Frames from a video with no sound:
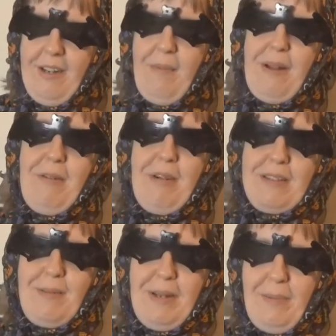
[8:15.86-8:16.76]
nobody
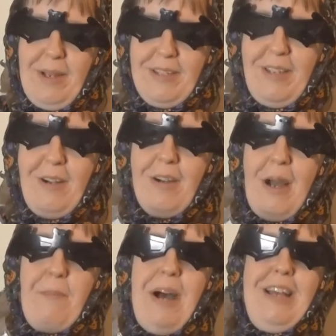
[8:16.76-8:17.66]
wants me to be, so
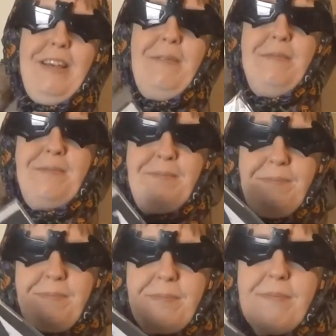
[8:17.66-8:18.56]
I buy them.
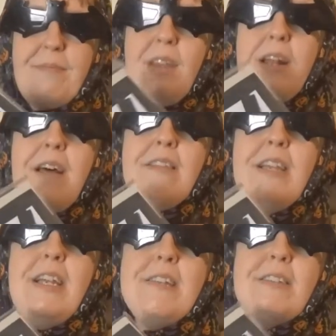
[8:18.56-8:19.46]
Now these